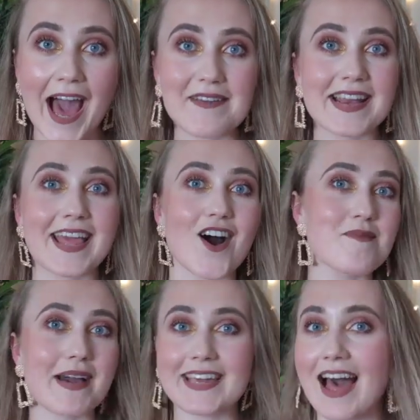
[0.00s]
I'm gonna get
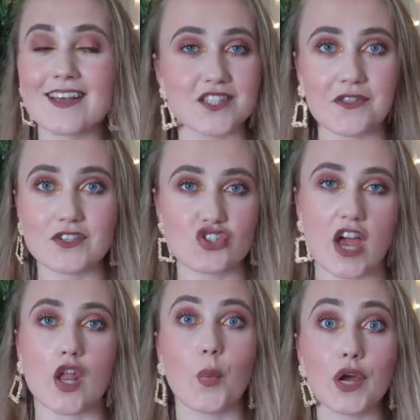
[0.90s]
all my gals on this
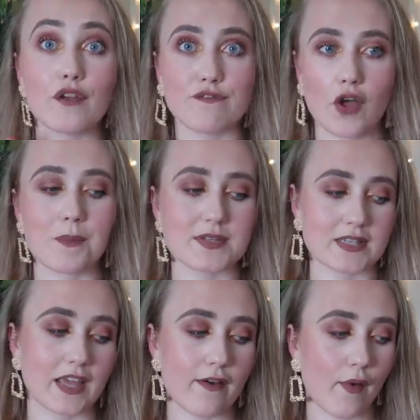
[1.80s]
channel, we're gonna film this
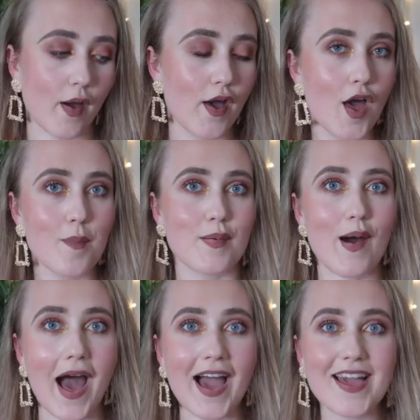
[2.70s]
together.
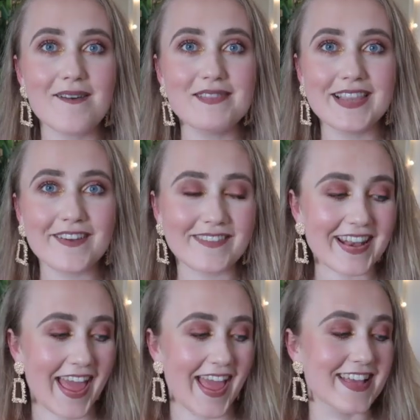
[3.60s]
But I am
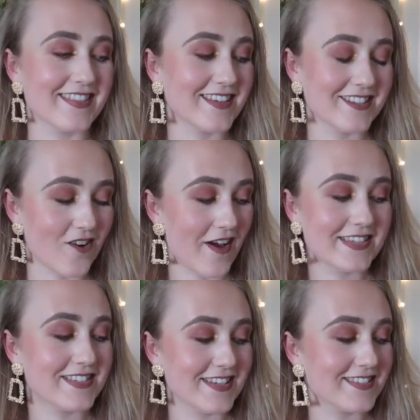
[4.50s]
loving it! Those
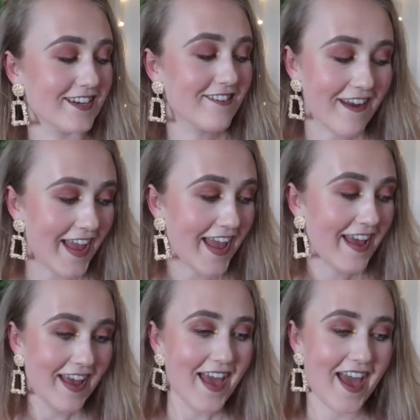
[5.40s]
questions are
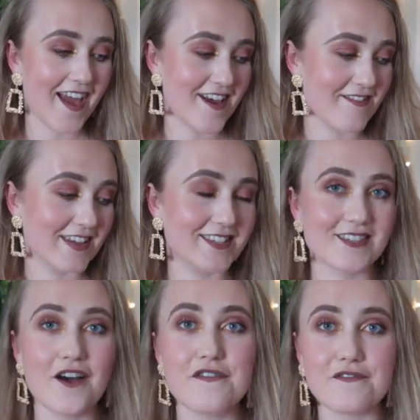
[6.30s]
great, it's
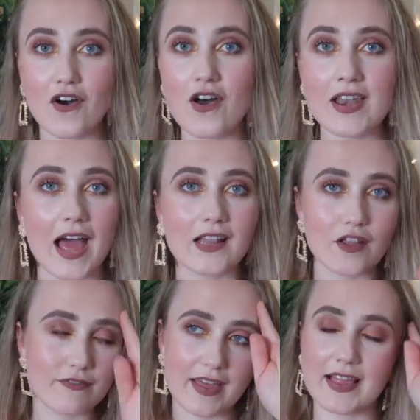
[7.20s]
so fun, I
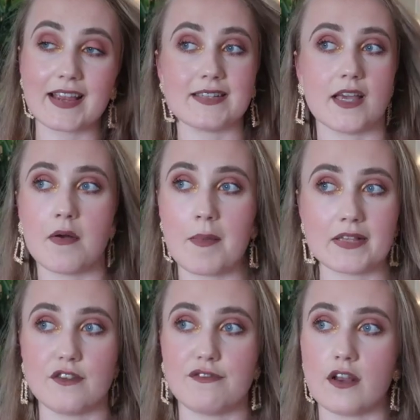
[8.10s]
love it. Like I said, I'm a
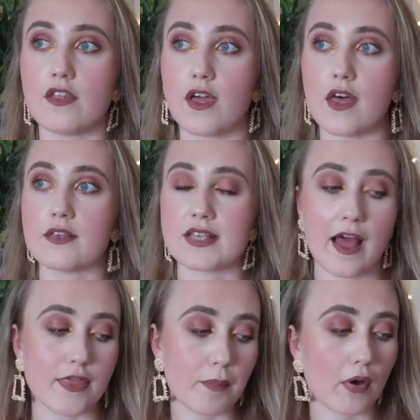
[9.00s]
massive fan of the girls
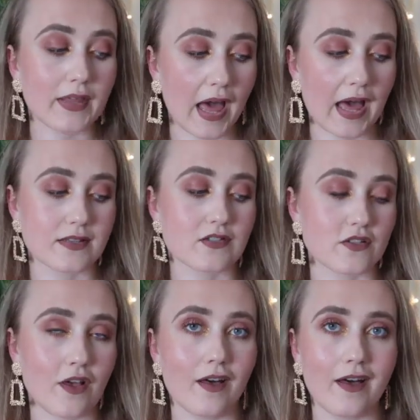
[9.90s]
and the podcast,
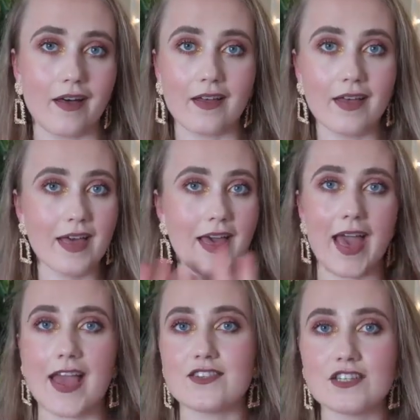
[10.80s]
so
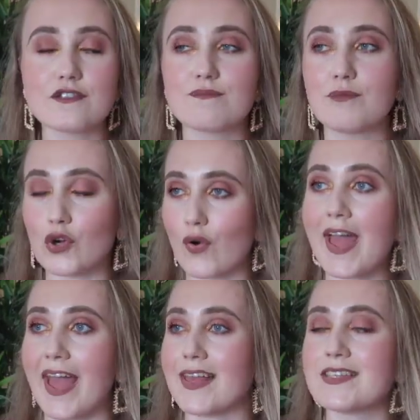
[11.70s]
it's just
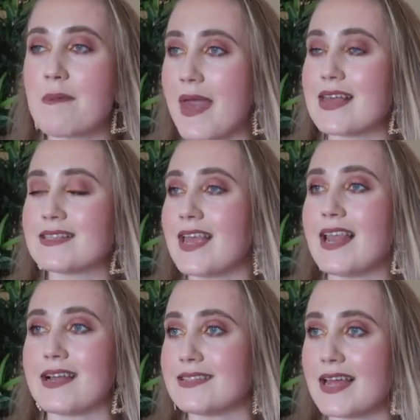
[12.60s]
great, it's
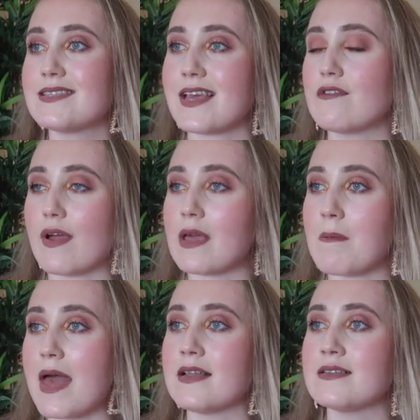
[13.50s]
amazing. I 10/10
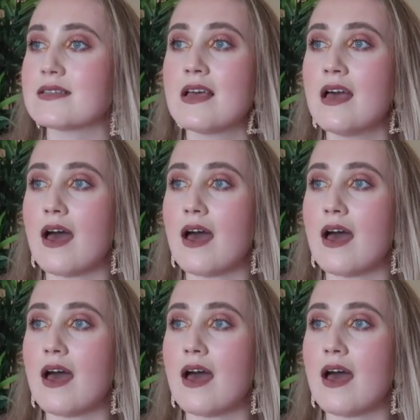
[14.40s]
recommend.